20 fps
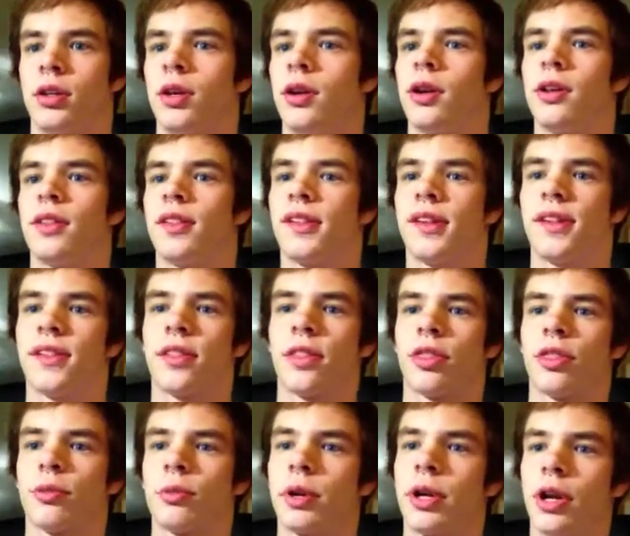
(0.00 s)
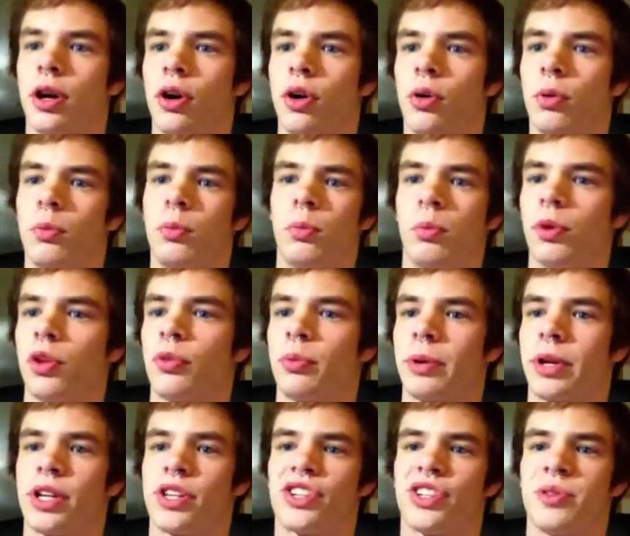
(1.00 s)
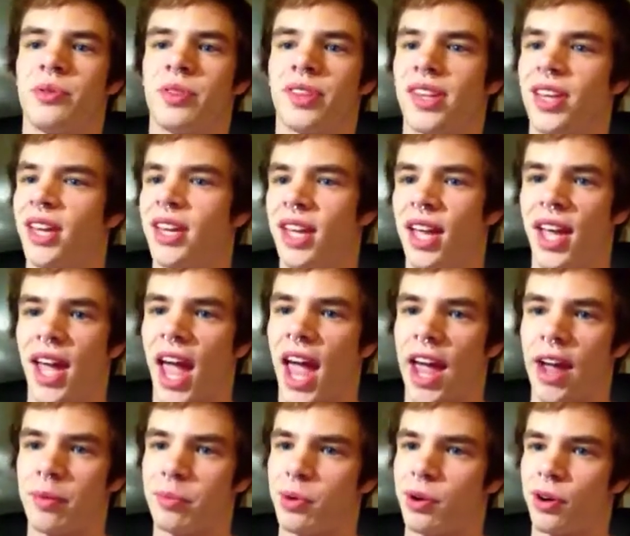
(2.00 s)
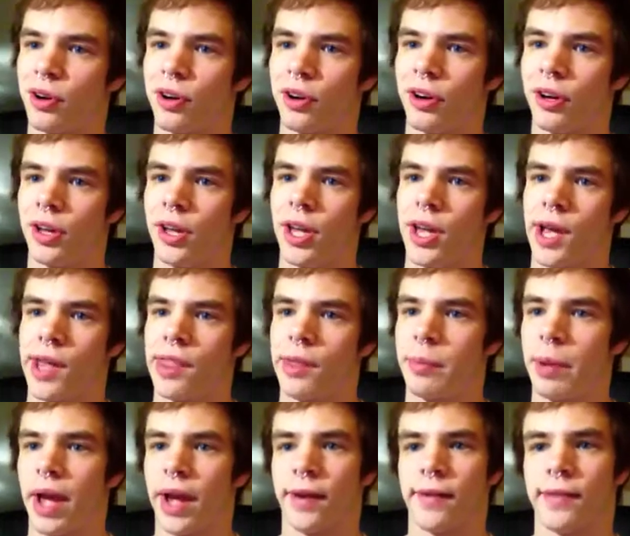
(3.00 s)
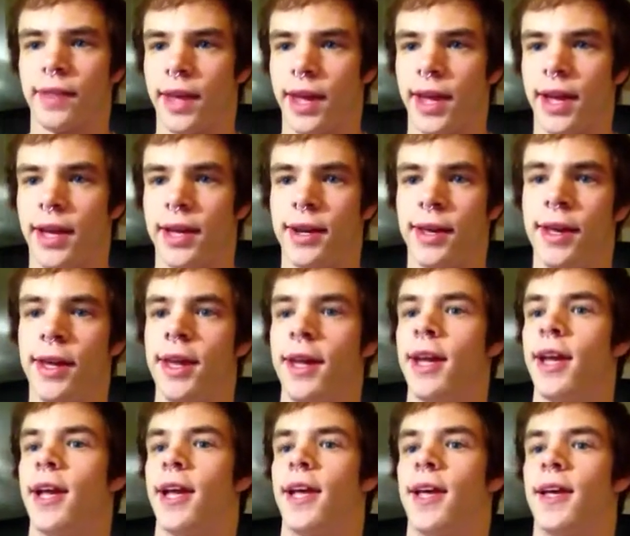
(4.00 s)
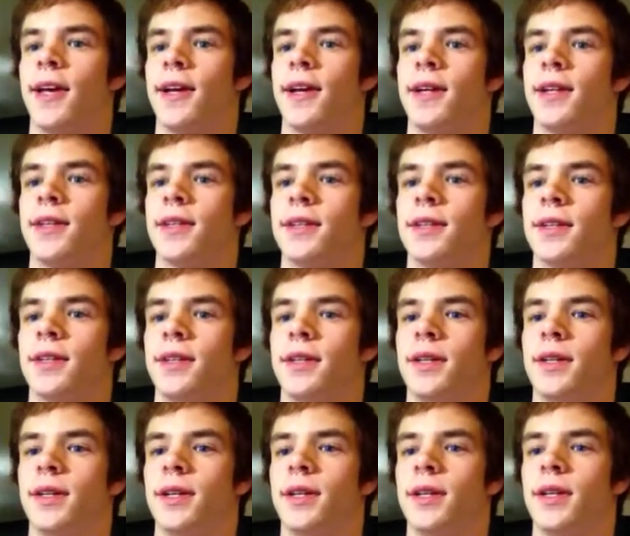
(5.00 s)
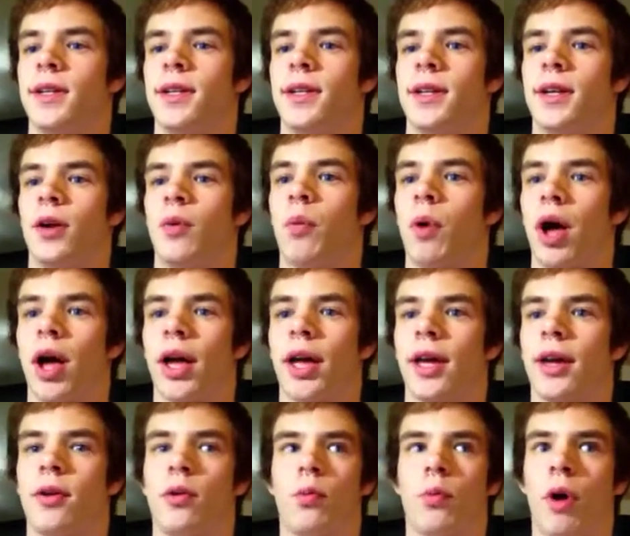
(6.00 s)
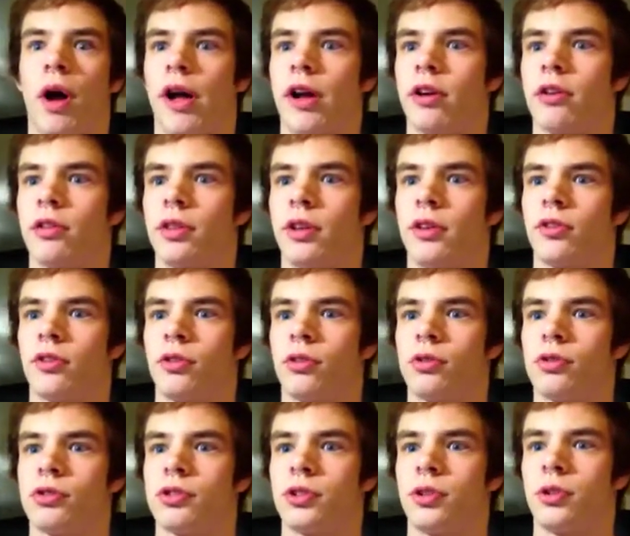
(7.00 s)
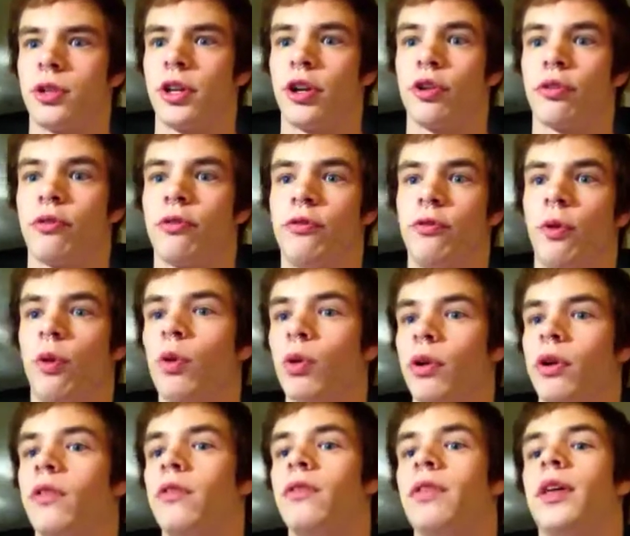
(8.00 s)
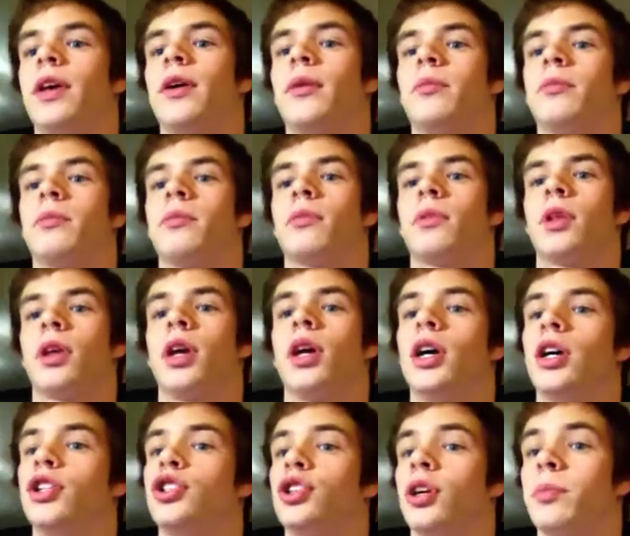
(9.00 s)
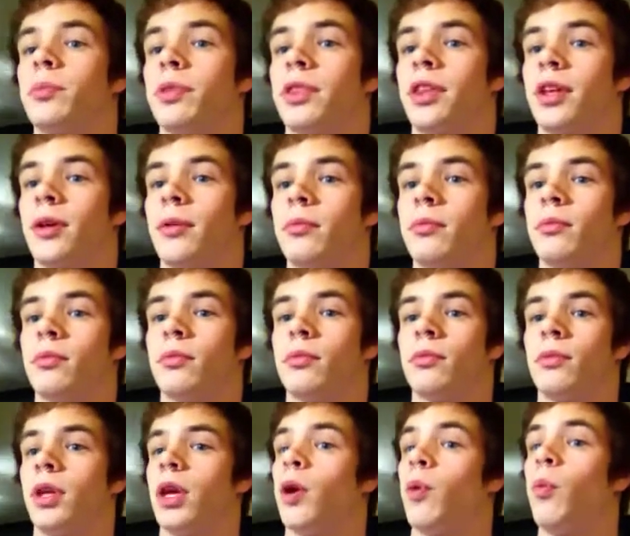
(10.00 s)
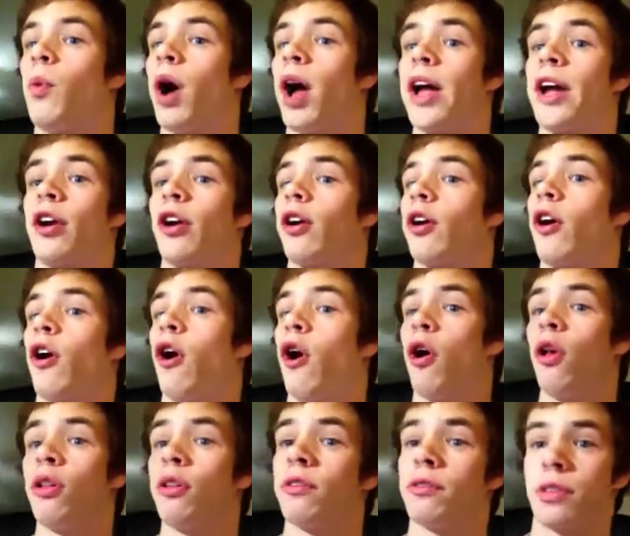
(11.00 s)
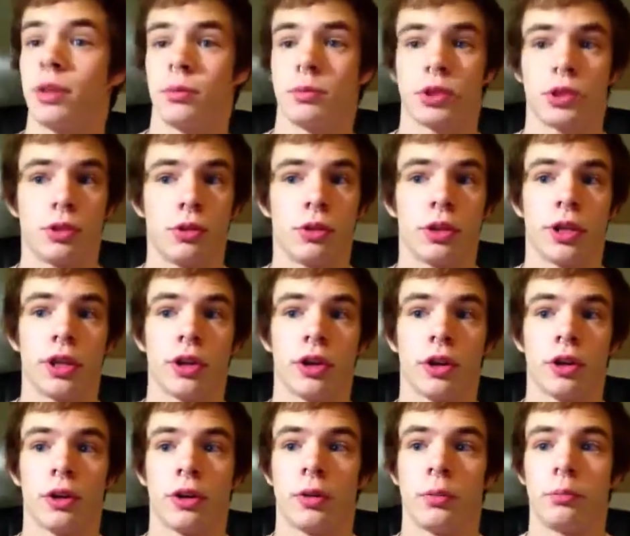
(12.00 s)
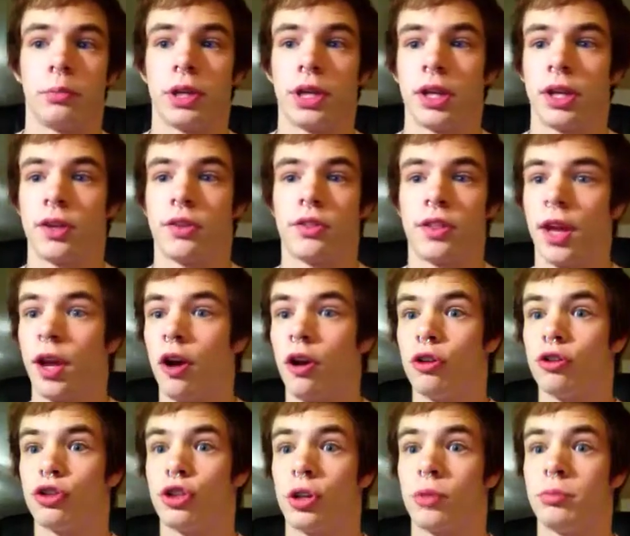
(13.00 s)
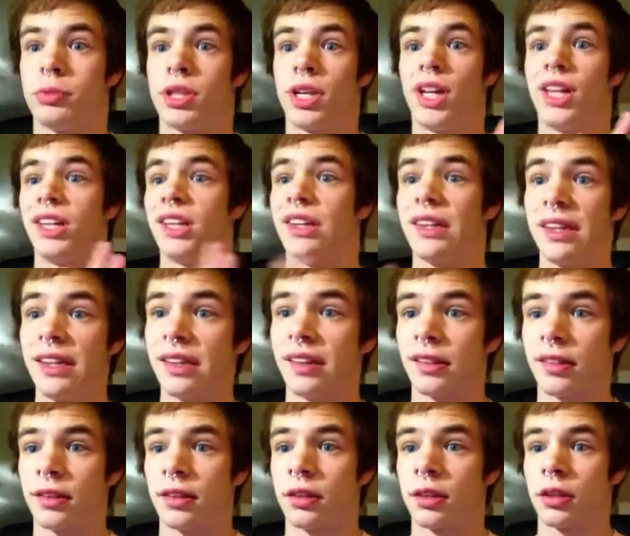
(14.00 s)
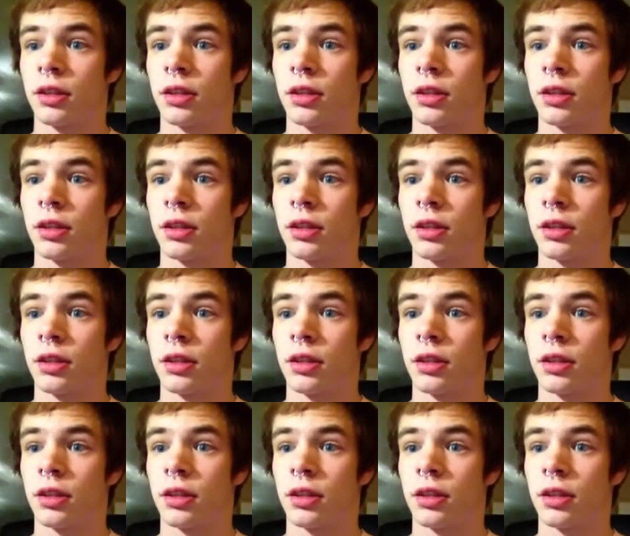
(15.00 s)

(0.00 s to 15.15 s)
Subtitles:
in season 3 home, was because she was kicking Amber in the back of the head. And why are these girls still here? 4 of them jumped them. Why are all of them still here? Because they all jumped Elise.